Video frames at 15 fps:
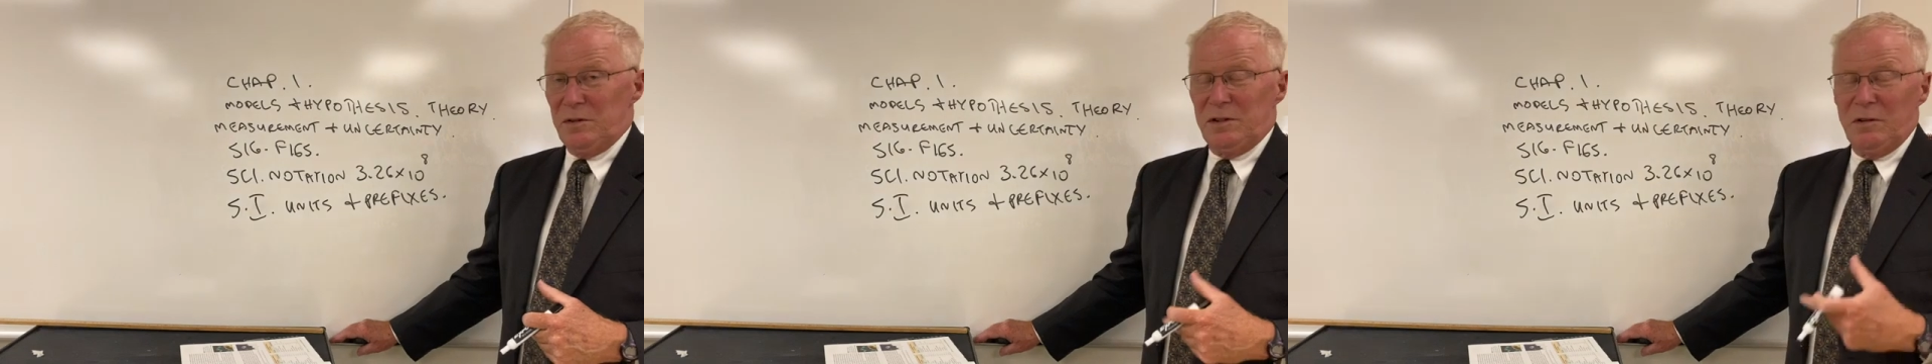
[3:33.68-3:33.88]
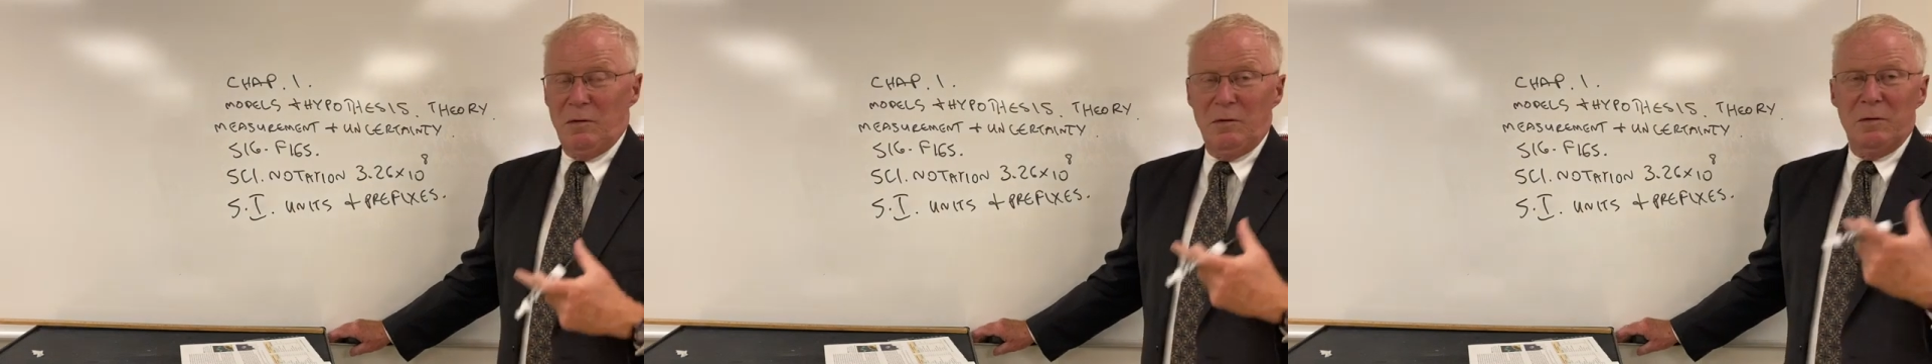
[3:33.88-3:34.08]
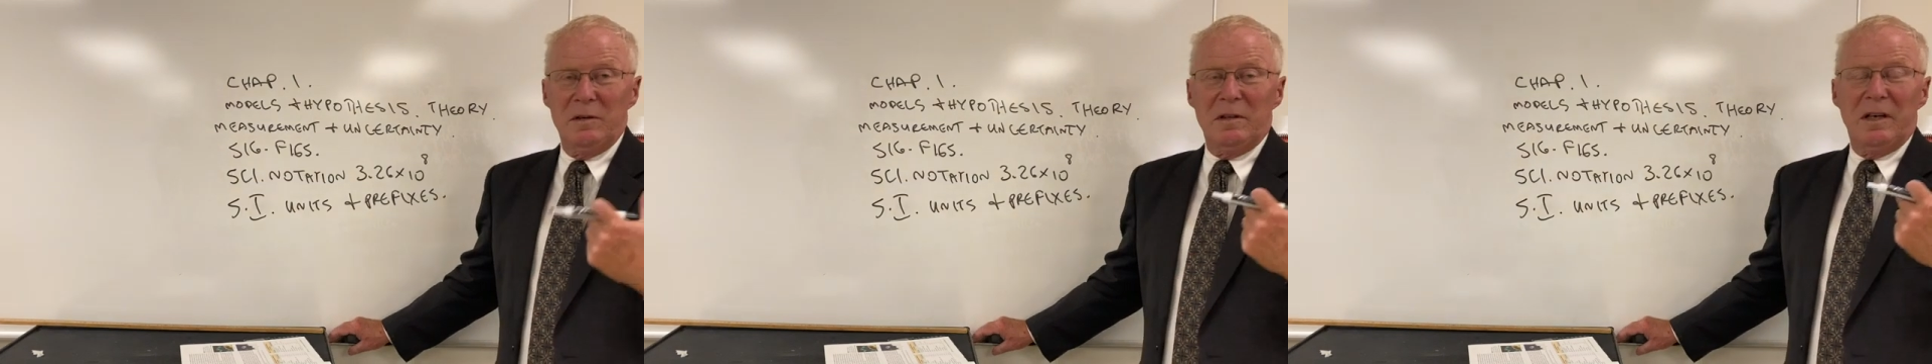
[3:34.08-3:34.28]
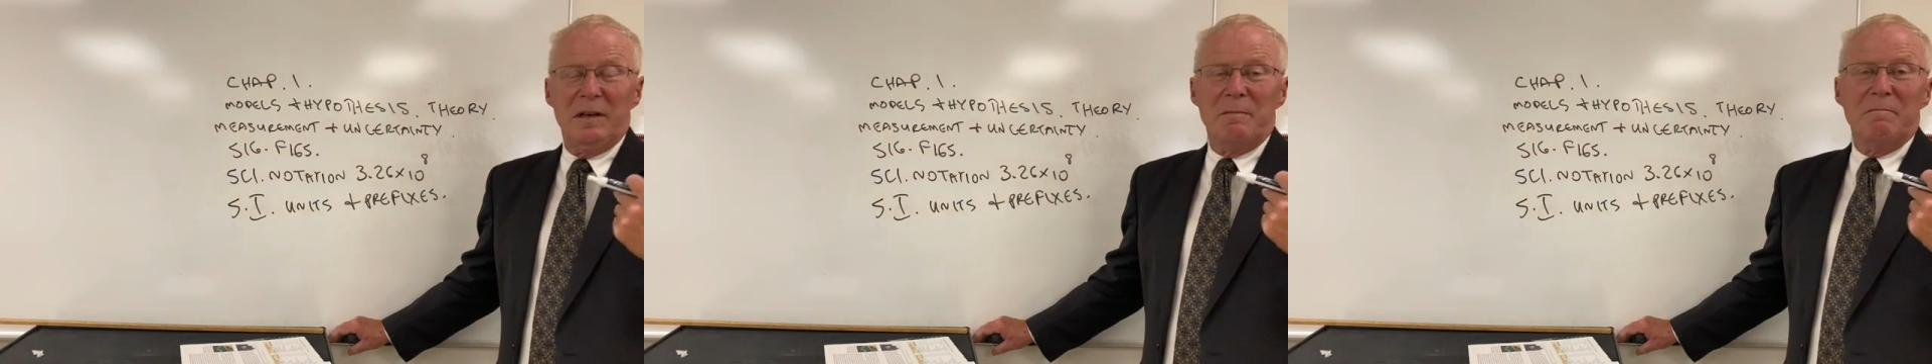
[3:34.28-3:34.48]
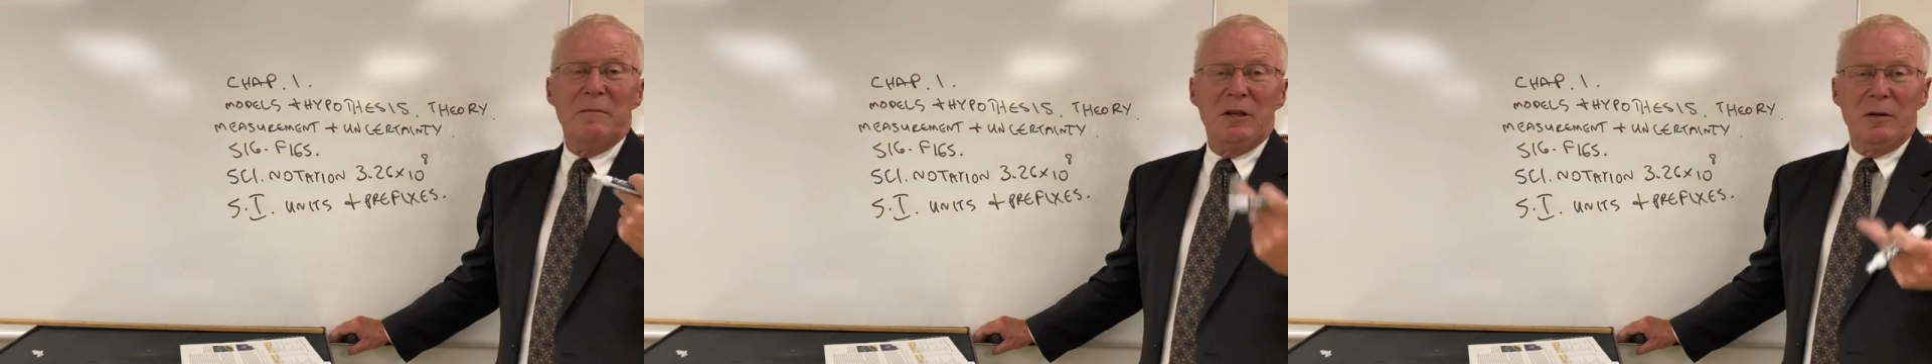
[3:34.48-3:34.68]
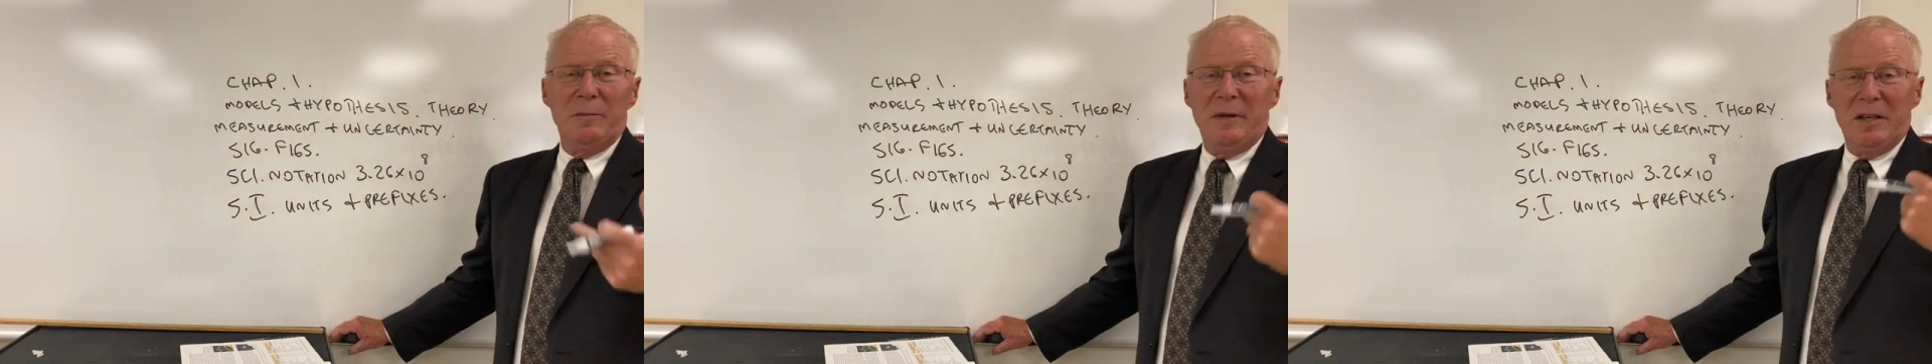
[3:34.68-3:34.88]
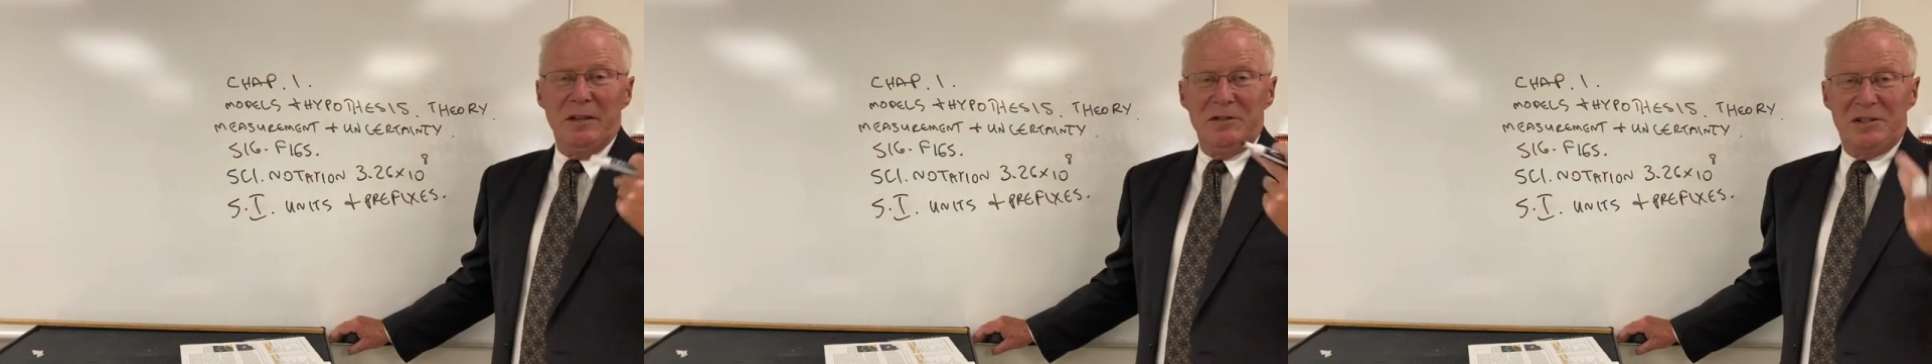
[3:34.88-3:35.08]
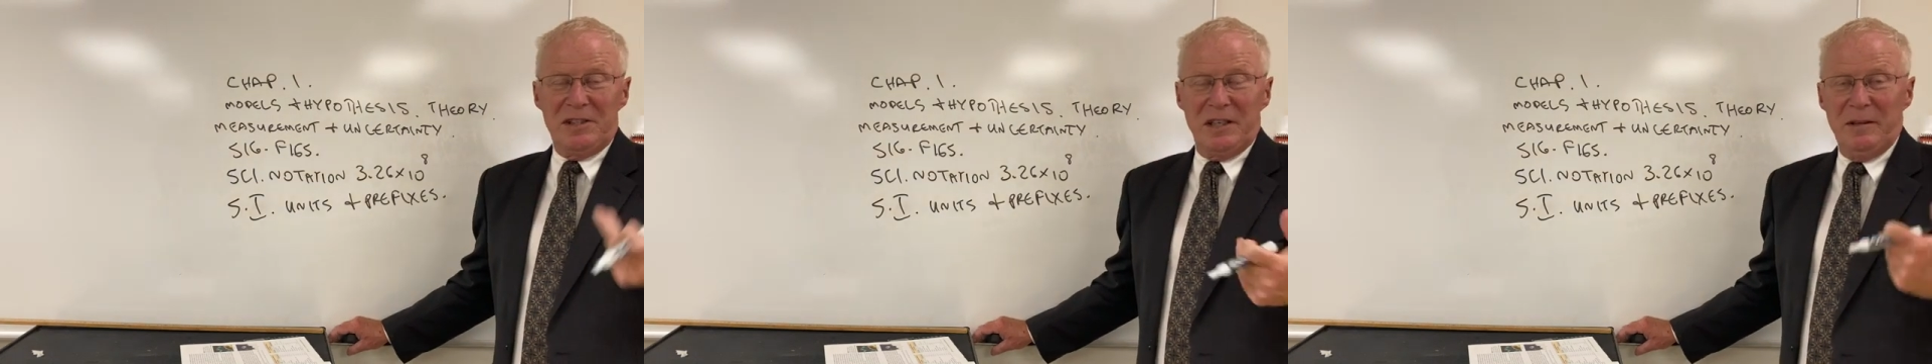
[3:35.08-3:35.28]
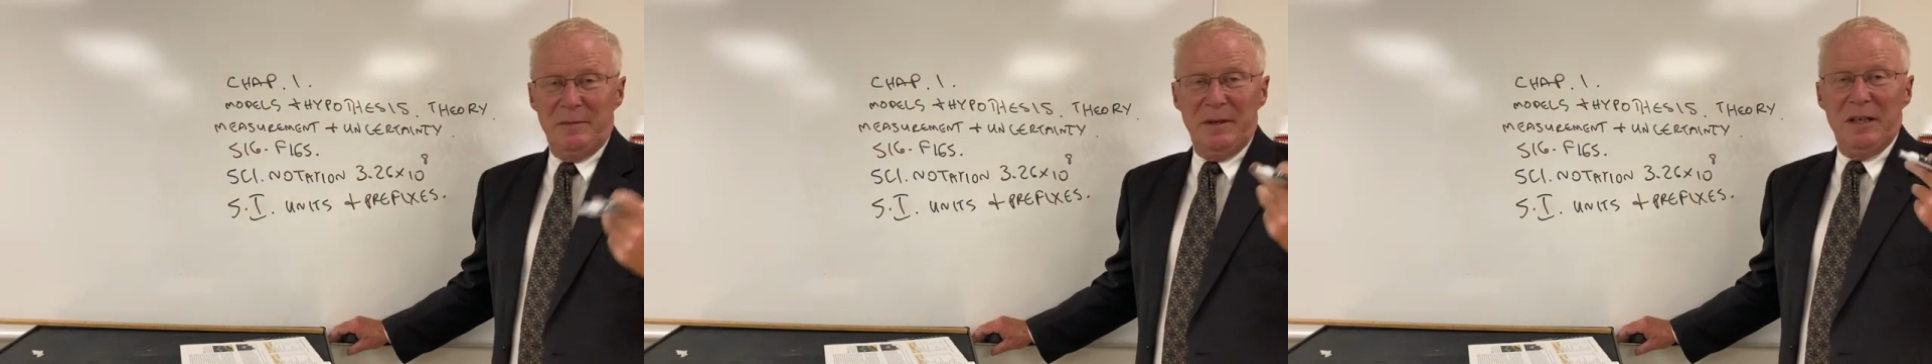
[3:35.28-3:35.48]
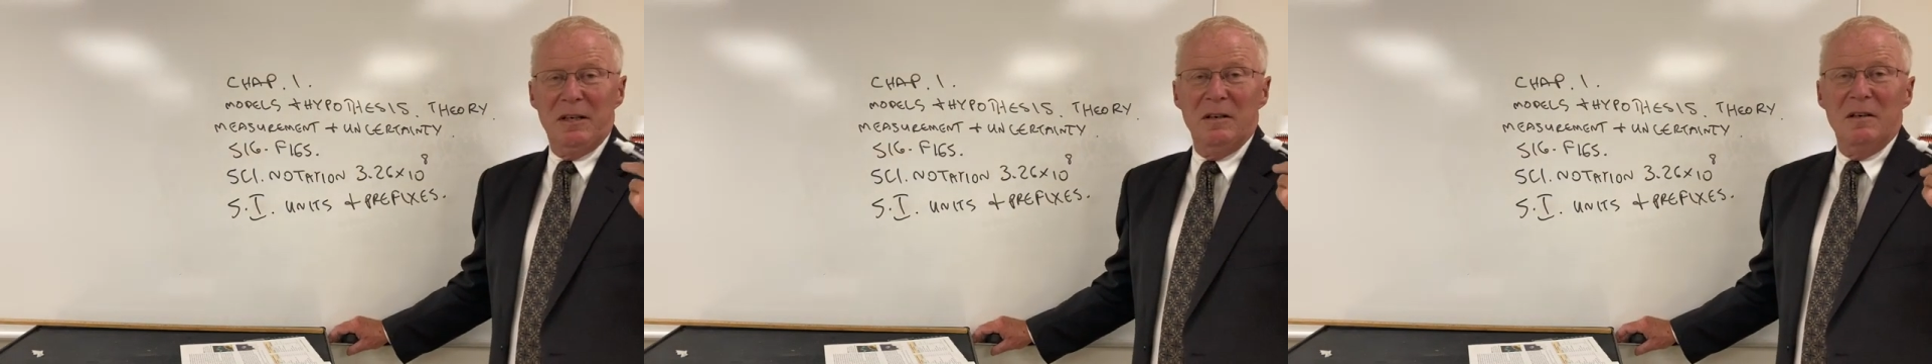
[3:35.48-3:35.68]
So like millimeter,
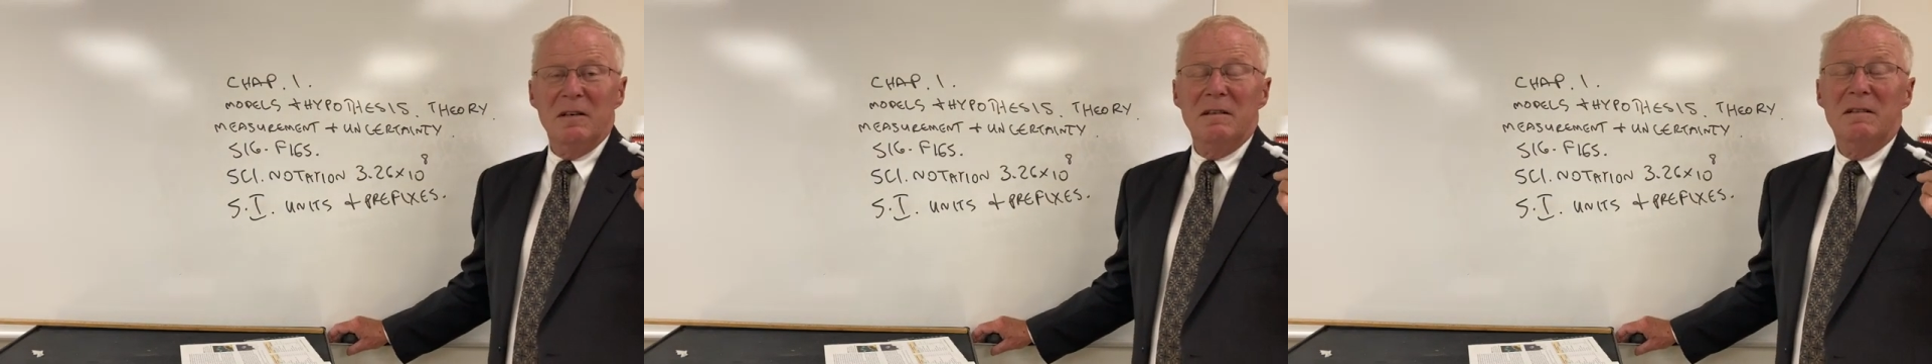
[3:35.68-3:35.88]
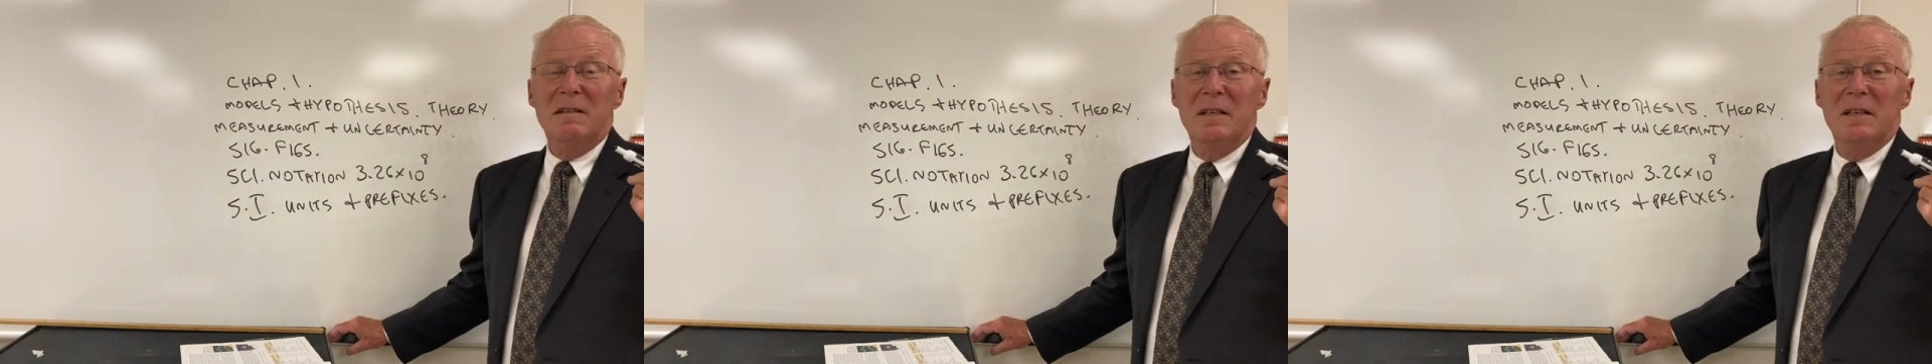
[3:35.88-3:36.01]
centimeter,